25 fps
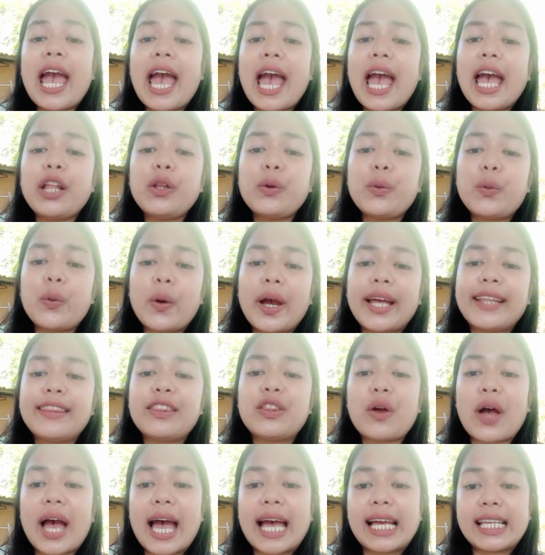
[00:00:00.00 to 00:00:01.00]
and when
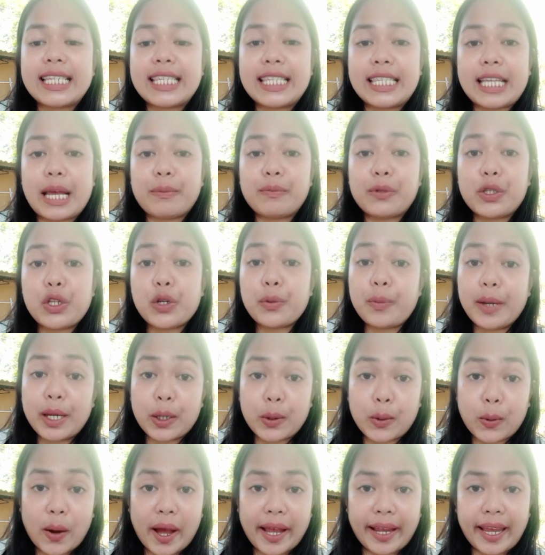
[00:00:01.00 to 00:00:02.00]
to ask them to be
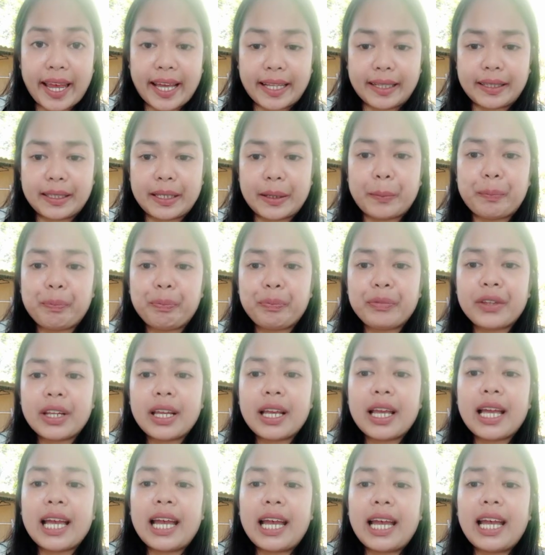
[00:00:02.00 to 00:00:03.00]
quiet.
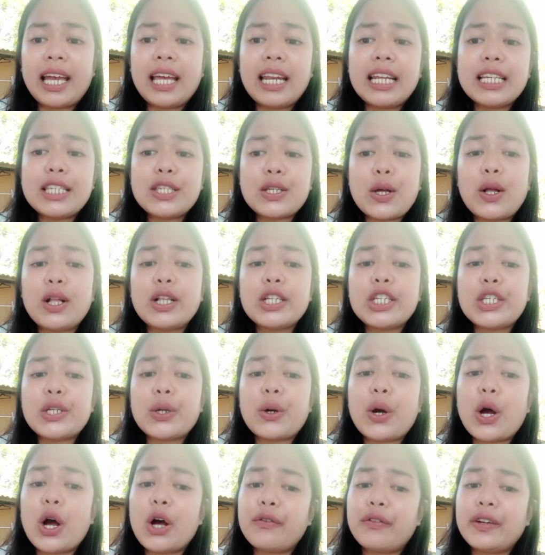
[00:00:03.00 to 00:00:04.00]
It is also
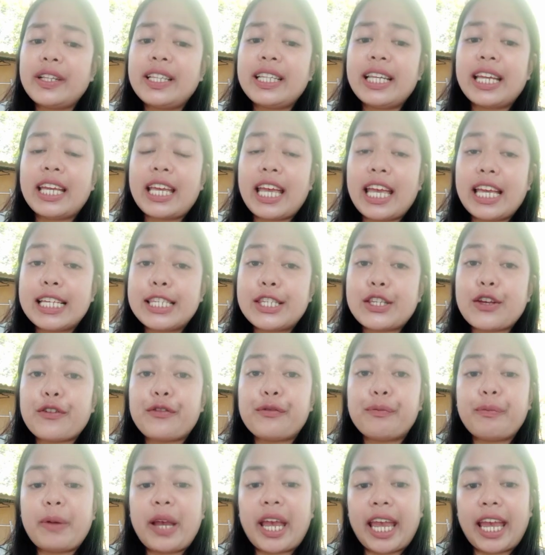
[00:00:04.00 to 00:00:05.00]
often the case
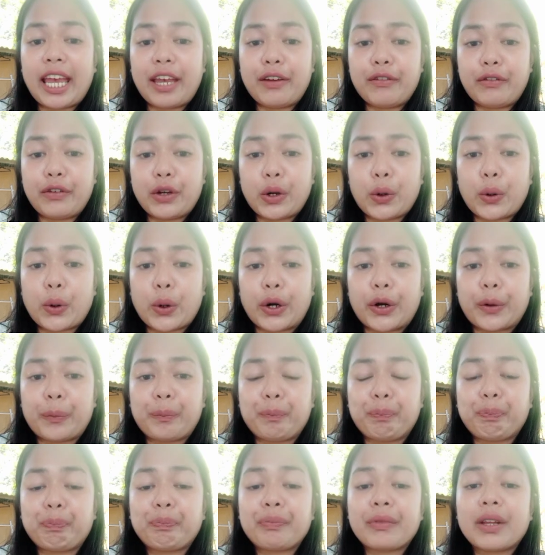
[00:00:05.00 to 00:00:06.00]
of behavior.
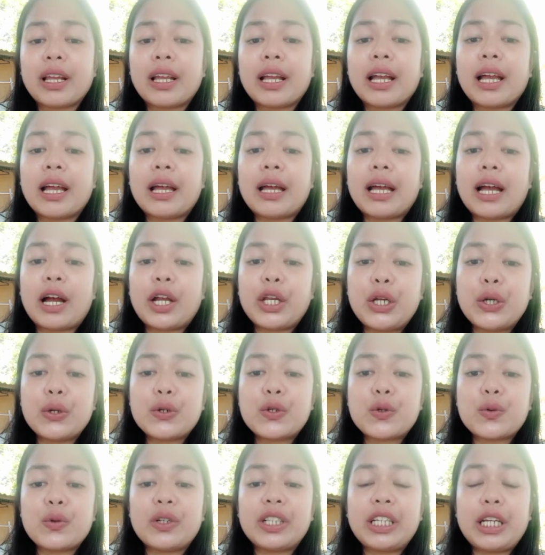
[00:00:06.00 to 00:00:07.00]

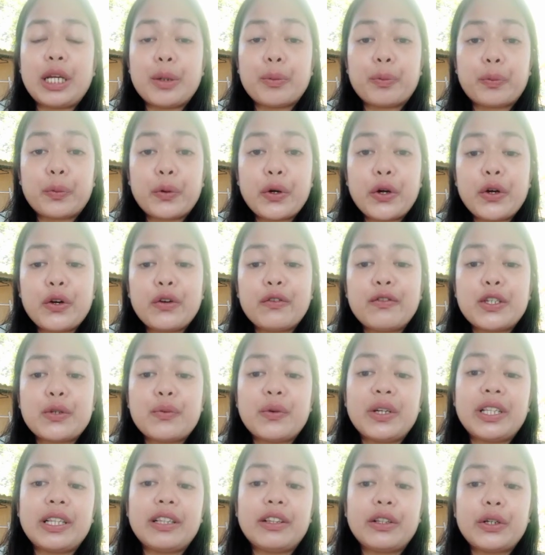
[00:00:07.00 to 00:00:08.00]
Usually improves
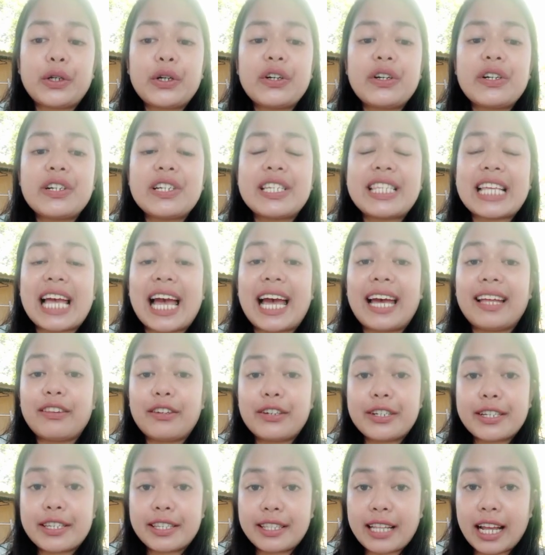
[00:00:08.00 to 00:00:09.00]
when learners'
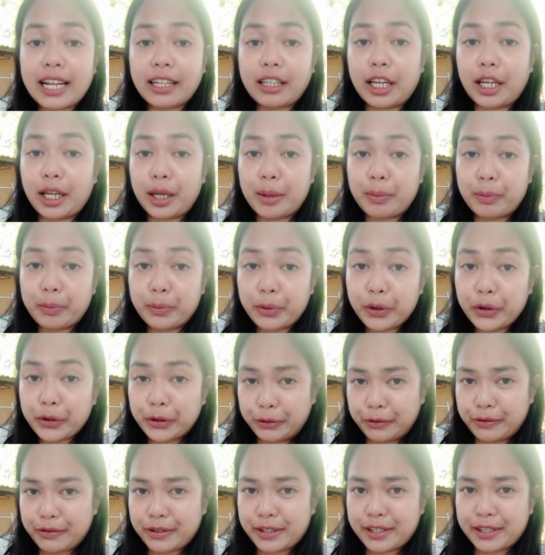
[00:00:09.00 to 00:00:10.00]
understanding
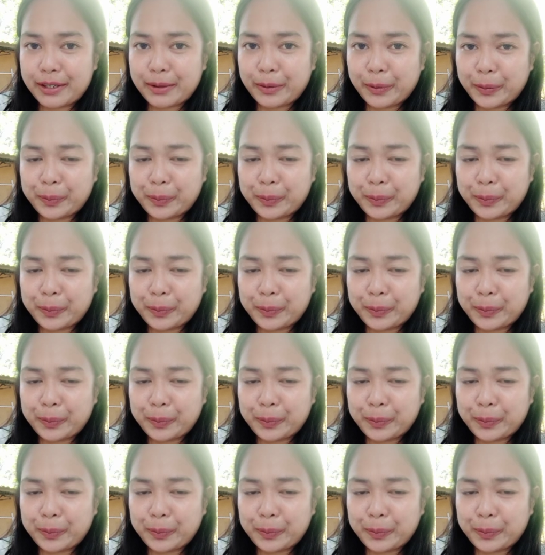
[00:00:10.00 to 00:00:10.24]
improves.